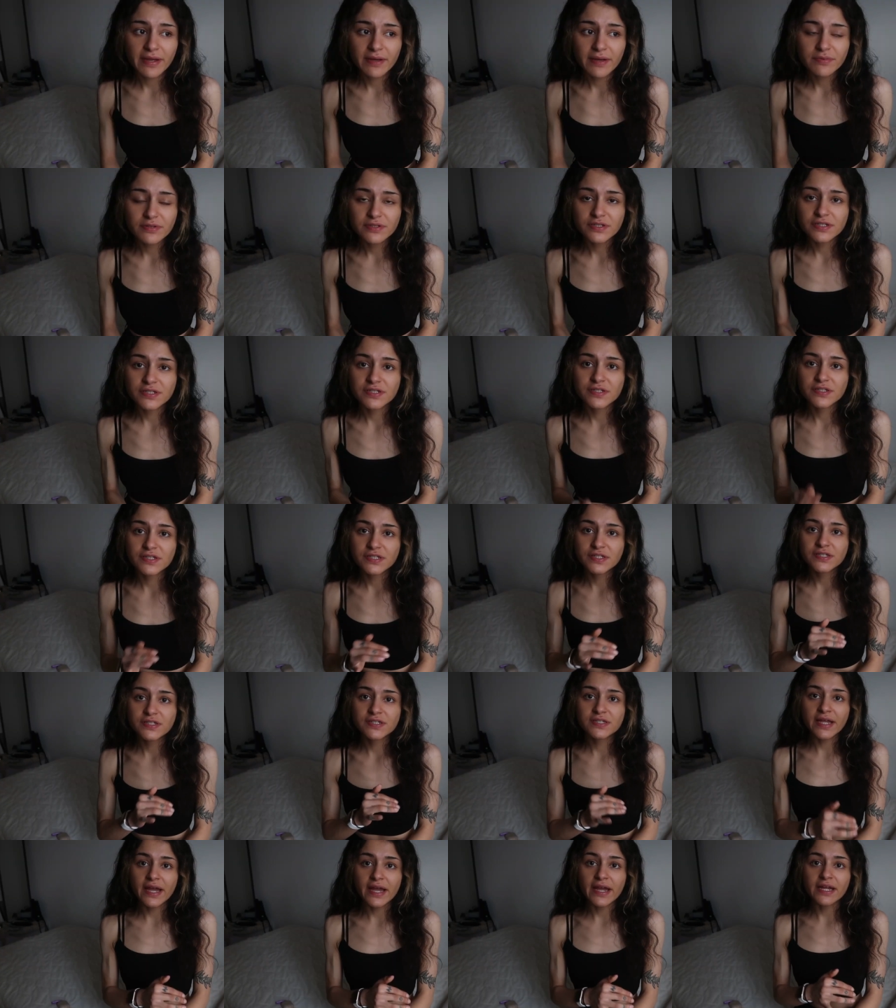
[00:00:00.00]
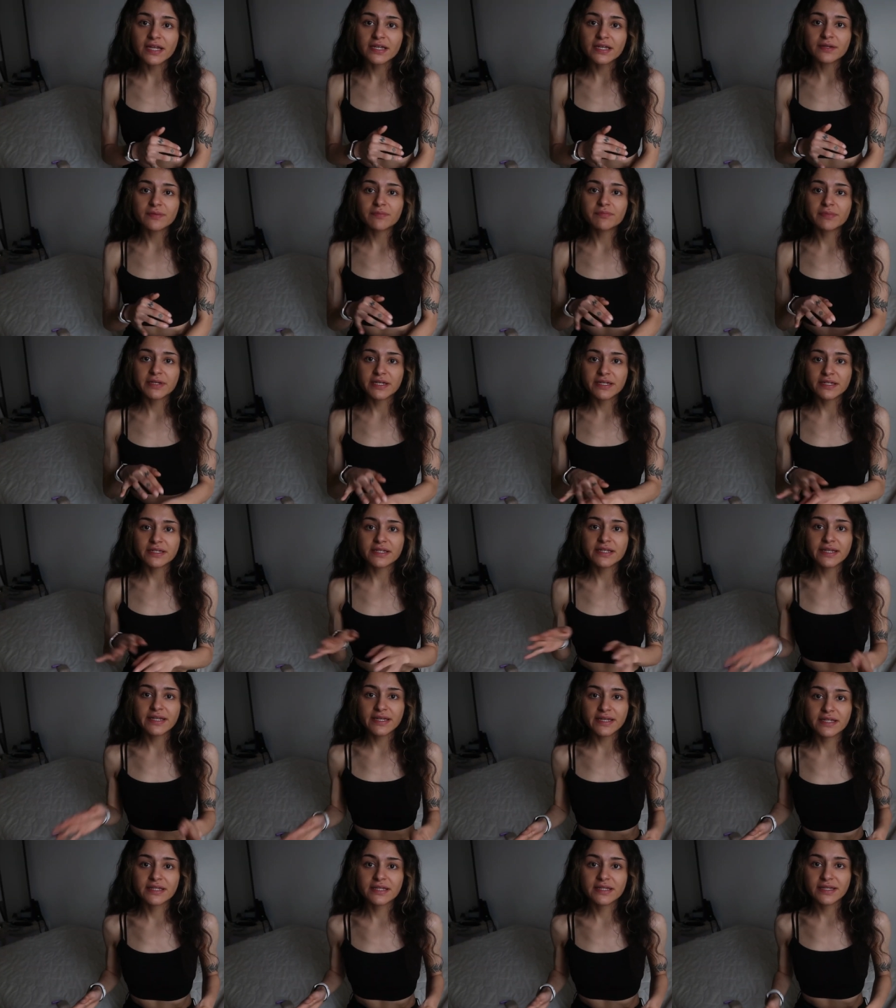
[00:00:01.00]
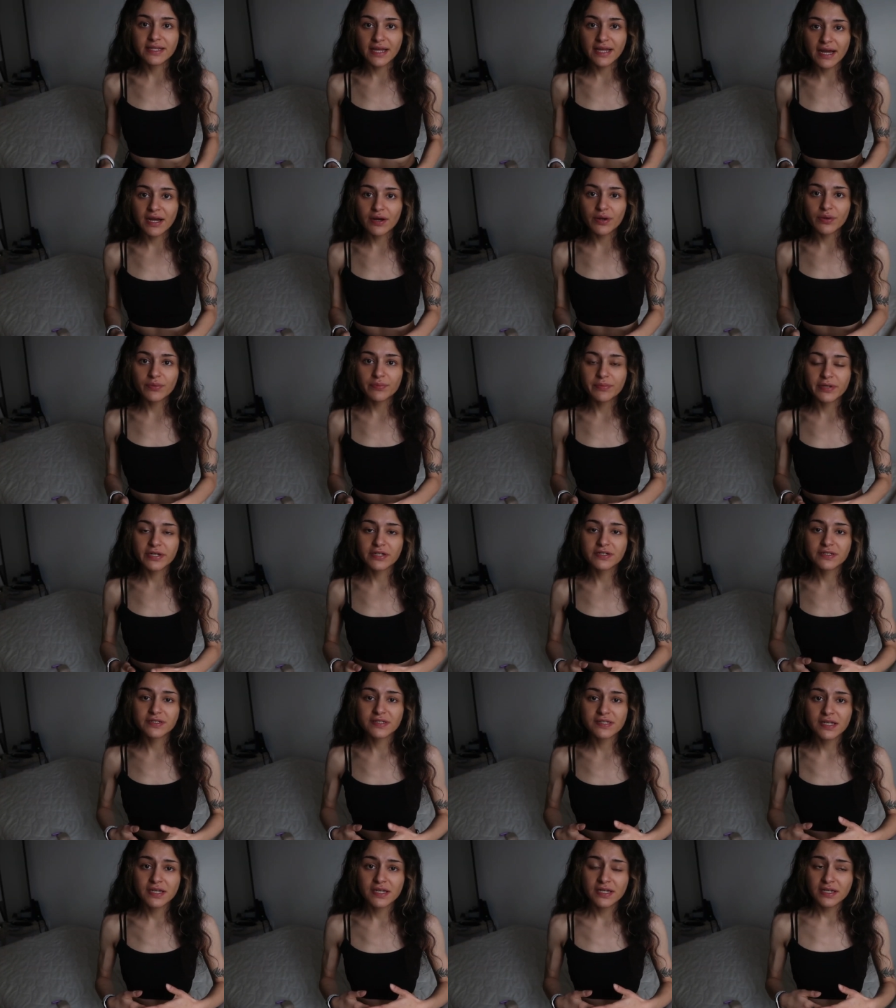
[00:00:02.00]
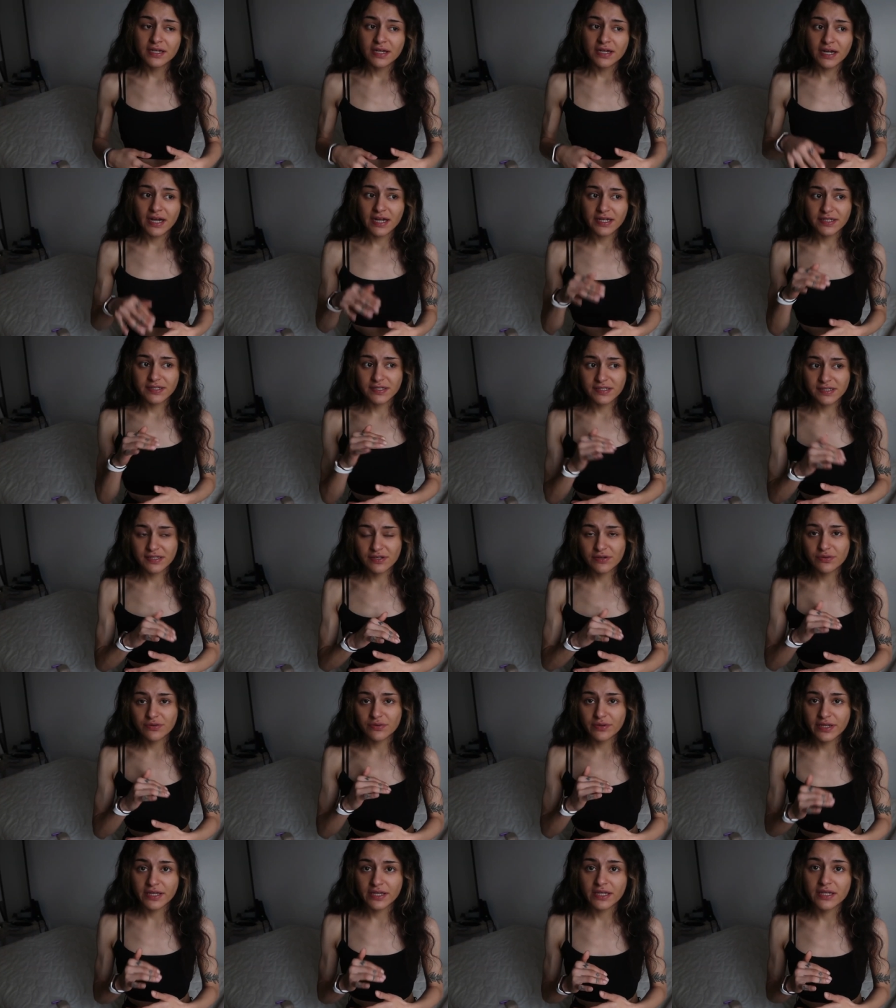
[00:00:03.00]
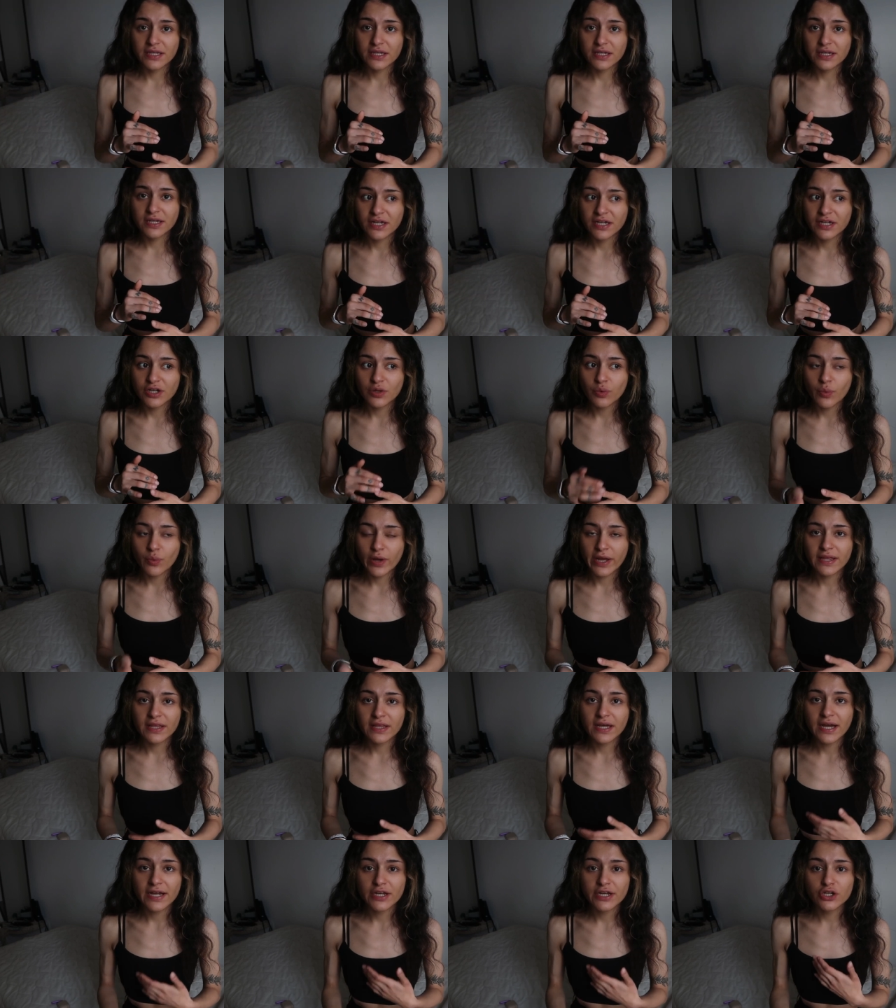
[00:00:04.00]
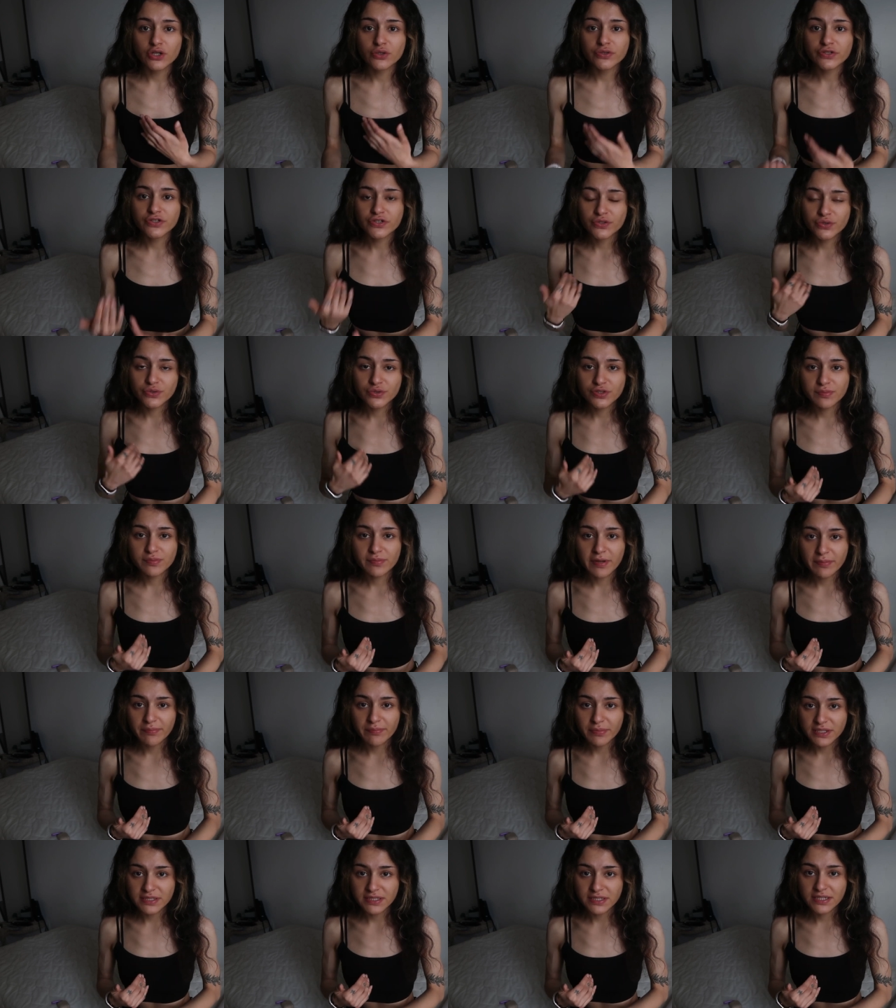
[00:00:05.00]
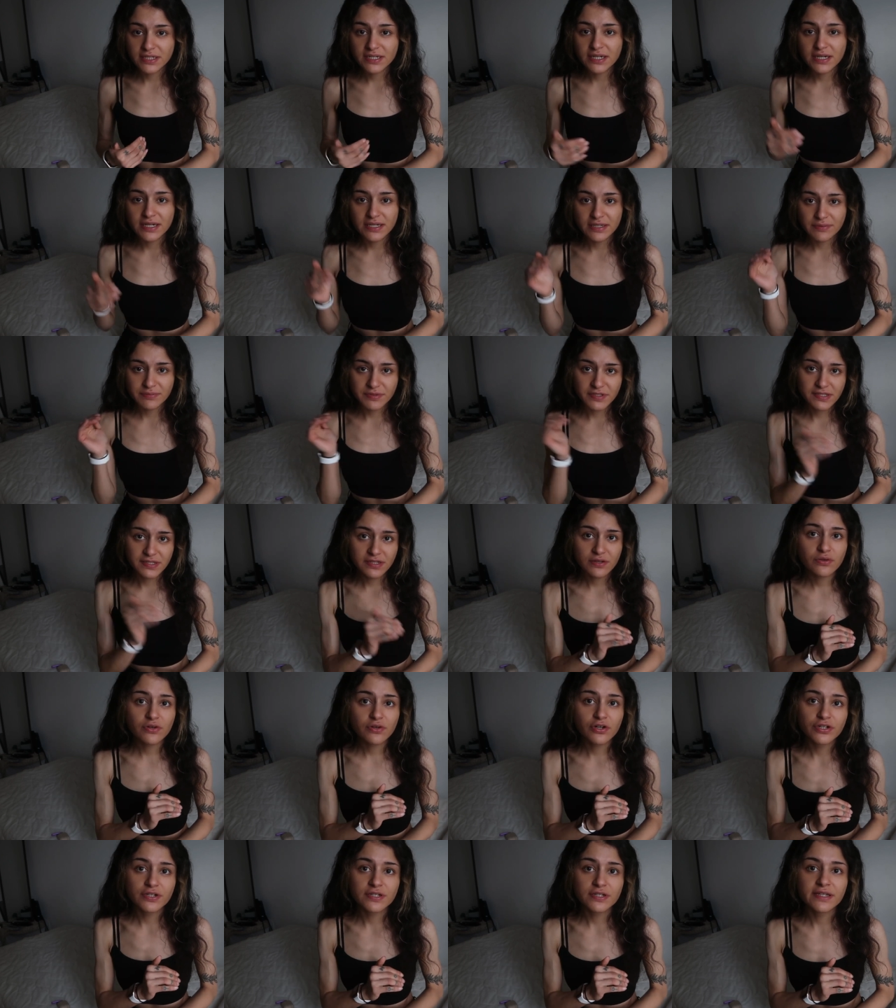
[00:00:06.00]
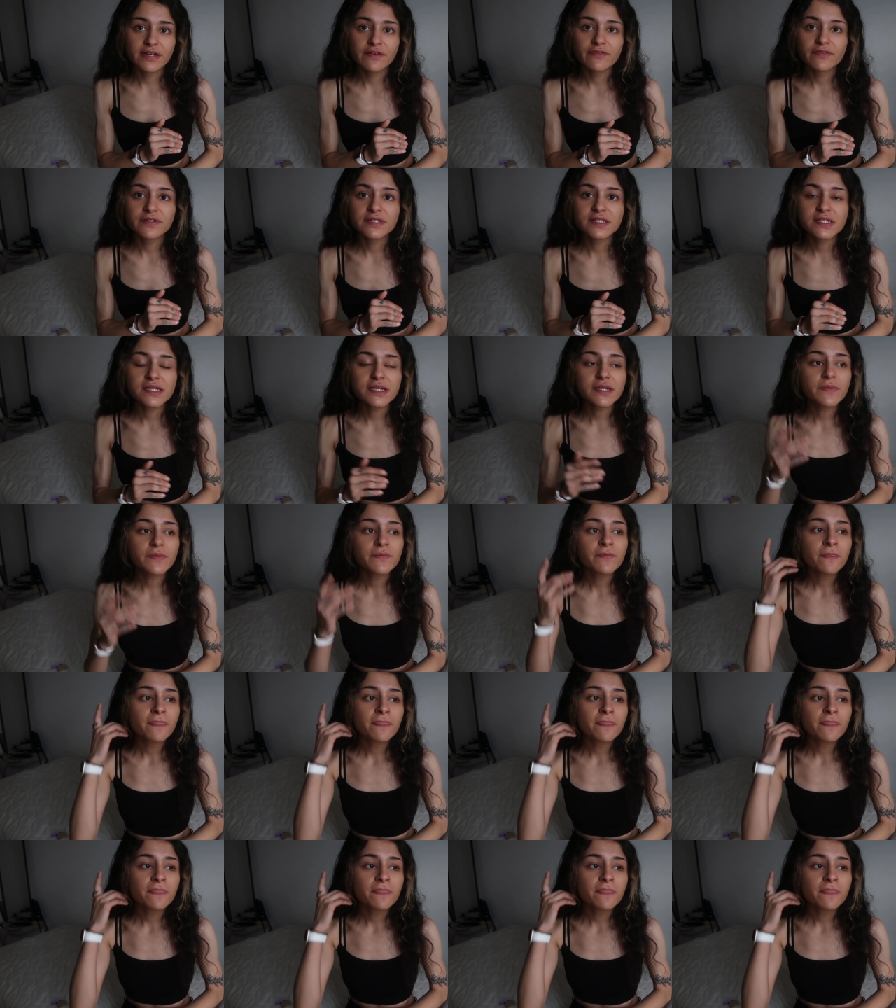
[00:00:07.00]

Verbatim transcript: able to sustain being lean now because I still eat in a way that I know suits my body and I'm still on a deficit